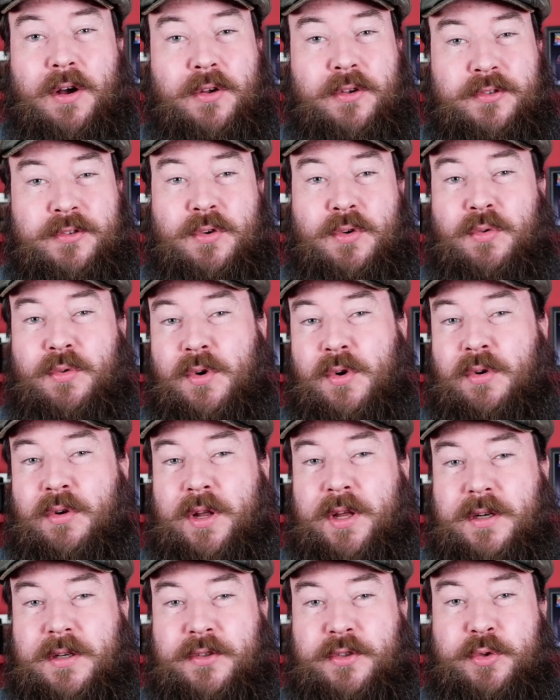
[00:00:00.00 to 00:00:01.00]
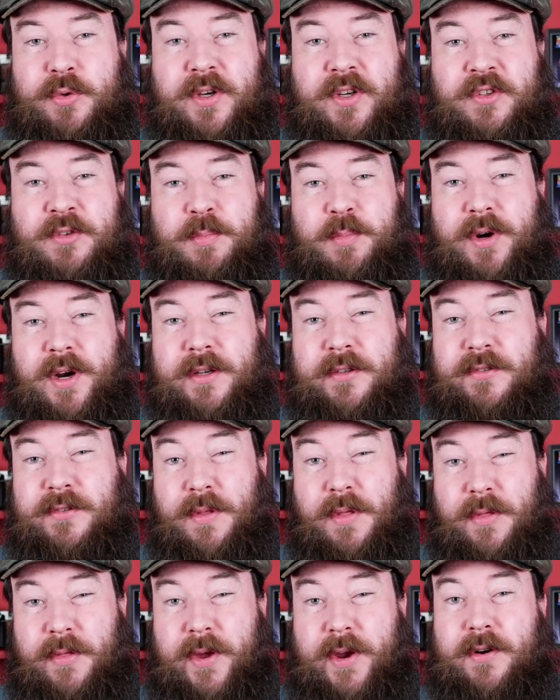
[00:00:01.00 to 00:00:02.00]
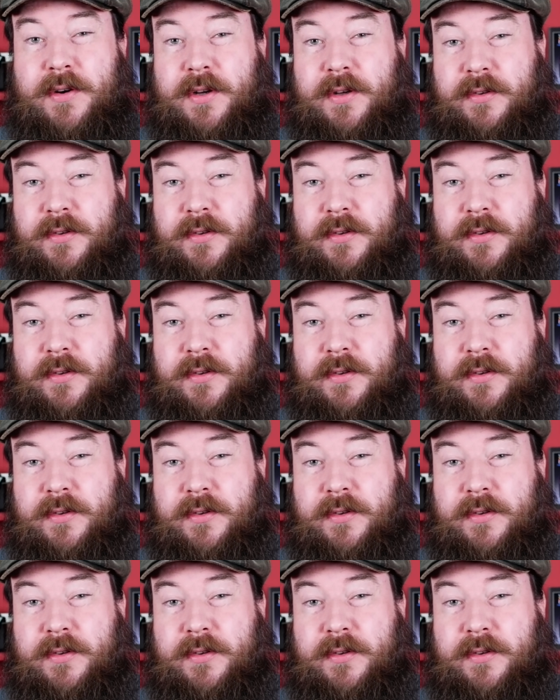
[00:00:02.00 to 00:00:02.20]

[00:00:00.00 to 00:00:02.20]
also wrote in to express their